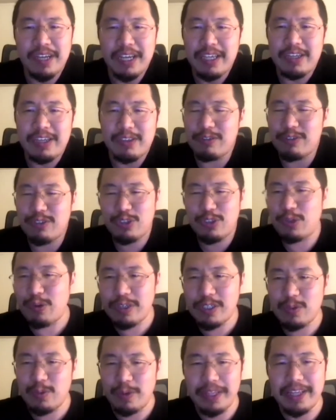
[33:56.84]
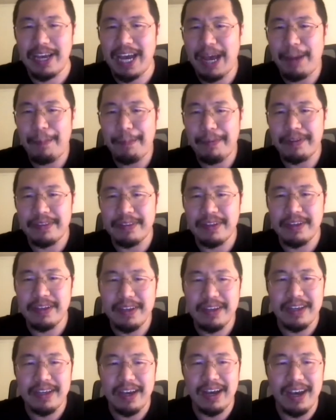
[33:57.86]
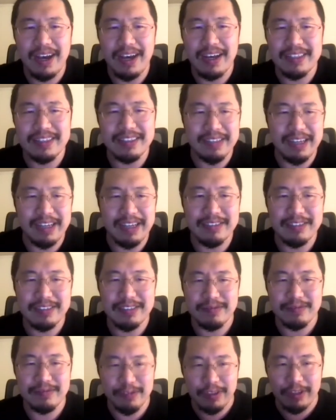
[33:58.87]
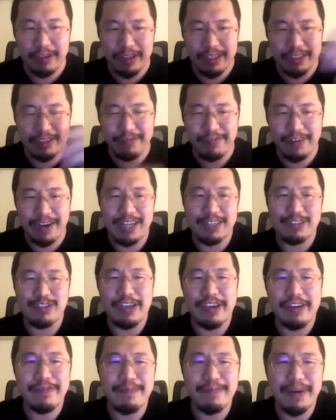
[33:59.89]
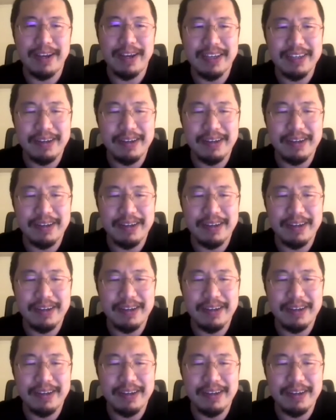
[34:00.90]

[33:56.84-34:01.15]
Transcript: you don't choose when they happen. As the fire chief Mike